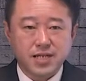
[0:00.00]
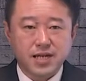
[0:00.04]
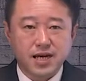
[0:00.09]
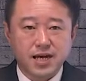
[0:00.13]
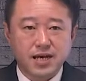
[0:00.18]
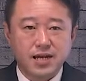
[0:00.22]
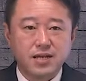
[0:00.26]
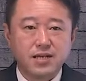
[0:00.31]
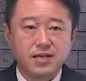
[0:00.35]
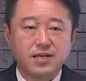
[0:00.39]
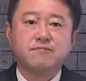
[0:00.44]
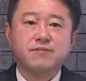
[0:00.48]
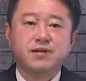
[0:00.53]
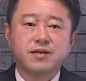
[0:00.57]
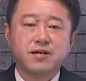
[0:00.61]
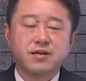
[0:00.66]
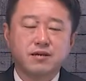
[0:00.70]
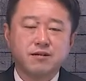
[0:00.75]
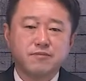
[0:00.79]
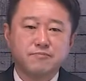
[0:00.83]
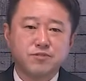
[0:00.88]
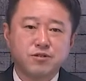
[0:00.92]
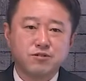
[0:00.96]
The Vision
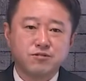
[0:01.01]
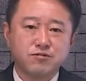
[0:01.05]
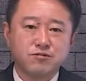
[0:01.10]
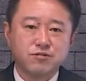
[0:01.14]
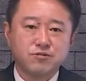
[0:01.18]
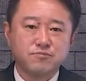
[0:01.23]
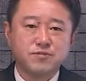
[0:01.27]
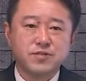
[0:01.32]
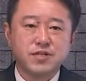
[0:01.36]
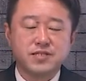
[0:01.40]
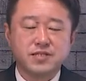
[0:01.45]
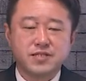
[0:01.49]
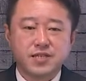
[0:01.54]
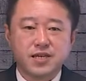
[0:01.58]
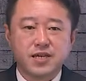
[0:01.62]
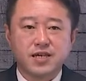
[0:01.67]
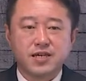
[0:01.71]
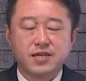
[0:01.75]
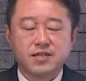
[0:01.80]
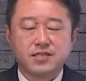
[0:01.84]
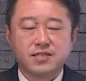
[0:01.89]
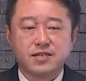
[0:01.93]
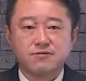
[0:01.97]
Group celebrated its
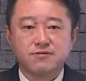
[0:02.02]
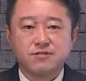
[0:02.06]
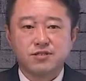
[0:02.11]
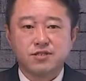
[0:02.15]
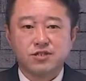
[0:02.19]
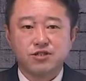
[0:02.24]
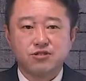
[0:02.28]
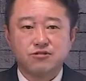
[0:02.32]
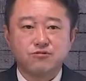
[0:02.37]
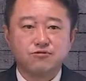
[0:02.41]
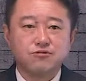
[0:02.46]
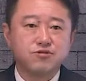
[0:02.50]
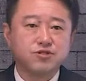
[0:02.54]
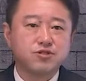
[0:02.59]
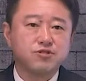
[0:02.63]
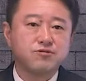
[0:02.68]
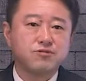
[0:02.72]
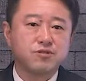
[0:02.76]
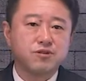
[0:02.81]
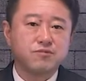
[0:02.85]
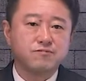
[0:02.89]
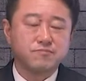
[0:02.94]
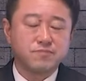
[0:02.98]
25th
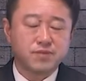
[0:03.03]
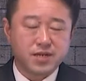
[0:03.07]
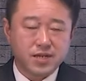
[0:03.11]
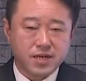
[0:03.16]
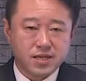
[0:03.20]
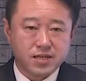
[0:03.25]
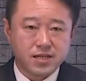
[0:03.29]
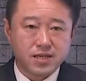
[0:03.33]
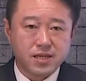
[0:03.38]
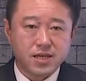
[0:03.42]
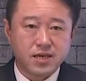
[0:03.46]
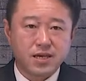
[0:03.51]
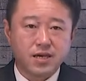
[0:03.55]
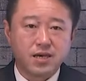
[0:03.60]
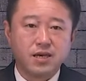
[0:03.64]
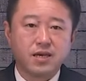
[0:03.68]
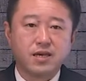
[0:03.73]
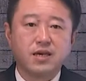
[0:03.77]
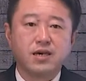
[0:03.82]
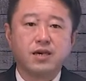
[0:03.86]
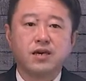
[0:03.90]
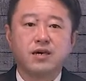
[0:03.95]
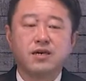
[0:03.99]
anniversary last year,
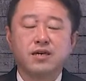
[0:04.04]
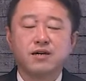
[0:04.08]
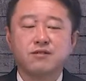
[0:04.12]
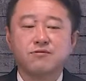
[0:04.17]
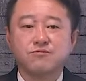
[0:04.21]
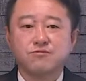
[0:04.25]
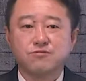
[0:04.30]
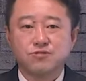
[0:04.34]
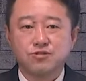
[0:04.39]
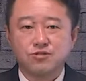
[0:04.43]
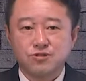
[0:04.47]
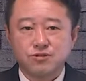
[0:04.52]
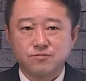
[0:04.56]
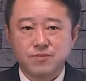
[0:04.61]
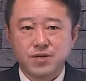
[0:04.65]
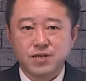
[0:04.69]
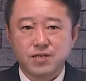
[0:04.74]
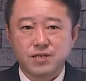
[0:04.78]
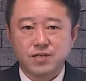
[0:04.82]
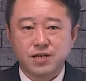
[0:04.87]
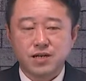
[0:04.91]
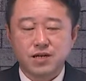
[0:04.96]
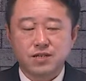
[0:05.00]
and approximately
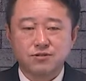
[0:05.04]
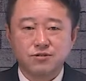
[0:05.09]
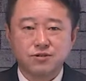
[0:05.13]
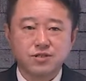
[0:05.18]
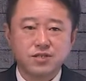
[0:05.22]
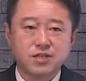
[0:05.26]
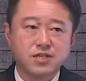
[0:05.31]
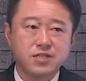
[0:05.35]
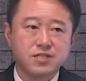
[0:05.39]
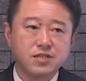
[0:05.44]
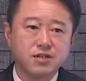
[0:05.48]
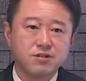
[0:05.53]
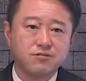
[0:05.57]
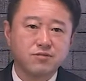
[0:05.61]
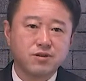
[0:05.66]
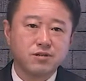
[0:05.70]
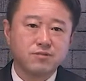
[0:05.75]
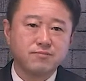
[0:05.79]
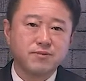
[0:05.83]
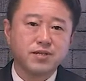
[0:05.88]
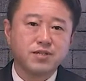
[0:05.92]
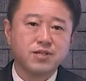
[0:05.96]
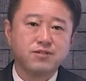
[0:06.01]

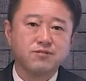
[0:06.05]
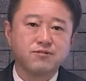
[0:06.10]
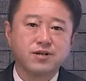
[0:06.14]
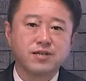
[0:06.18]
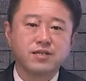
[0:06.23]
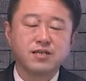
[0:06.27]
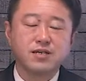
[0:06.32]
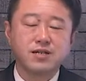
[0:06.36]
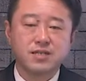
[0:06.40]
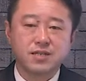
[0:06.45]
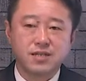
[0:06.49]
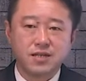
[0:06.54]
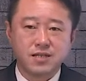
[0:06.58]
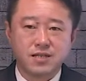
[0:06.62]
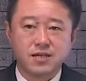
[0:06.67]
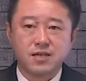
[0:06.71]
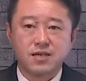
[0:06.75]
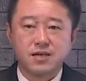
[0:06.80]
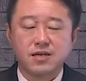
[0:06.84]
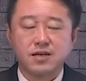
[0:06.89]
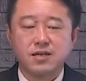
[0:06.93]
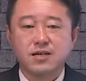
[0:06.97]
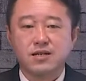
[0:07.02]
400,000 companies and
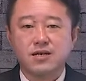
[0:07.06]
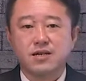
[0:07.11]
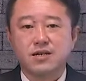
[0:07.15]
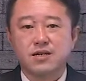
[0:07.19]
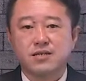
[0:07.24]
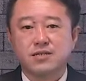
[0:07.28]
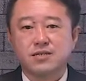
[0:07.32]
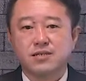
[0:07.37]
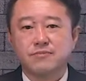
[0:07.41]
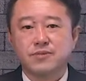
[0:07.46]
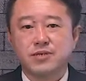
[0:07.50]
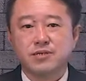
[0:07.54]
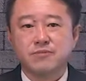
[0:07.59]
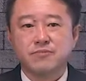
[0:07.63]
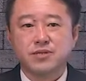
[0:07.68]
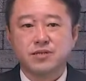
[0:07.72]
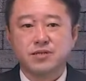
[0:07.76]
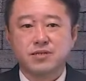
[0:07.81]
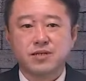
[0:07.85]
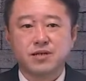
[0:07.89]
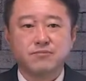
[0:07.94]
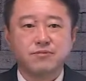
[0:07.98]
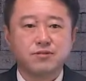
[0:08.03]
over 15
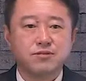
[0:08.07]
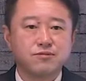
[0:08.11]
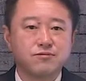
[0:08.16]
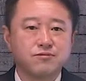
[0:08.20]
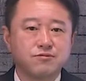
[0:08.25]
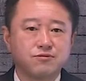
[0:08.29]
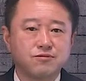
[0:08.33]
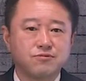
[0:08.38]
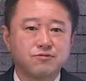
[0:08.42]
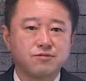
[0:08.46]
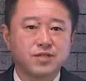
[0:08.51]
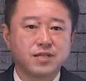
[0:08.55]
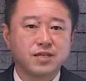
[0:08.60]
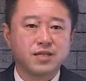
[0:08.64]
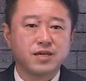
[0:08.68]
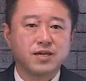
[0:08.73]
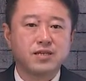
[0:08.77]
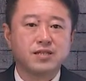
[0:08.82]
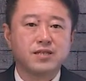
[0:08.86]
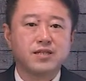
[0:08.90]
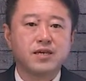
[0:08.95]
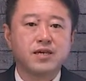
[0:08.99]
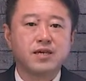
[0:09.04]
million people have
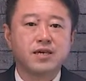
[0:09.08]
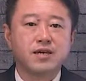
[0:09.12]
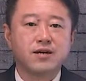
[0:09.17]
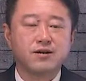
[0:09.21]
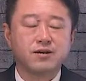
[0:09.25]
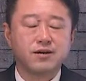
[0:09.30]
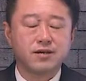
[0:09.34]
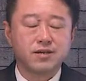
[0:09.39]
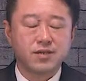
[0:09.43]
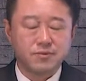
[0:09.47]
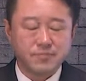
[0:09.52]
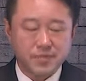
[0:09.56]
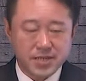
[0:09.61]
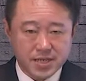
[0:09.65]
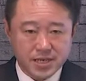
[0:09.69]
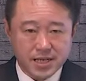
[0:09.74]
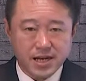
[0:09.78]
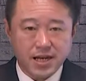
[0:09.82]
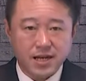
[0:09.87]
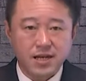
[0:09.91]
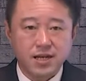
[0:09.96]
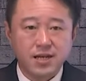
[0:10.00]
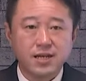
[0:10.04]
used our various
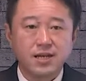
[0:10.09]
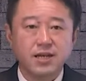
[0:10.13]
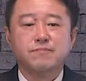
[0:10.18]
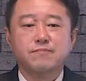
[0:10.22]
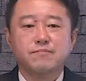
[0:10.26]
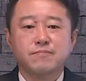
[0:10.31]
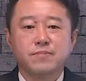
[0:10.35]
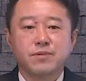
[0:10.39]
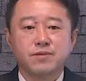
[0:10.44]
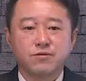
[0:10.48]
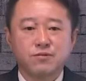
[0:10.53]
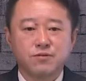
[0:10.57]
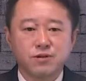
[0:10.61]
services.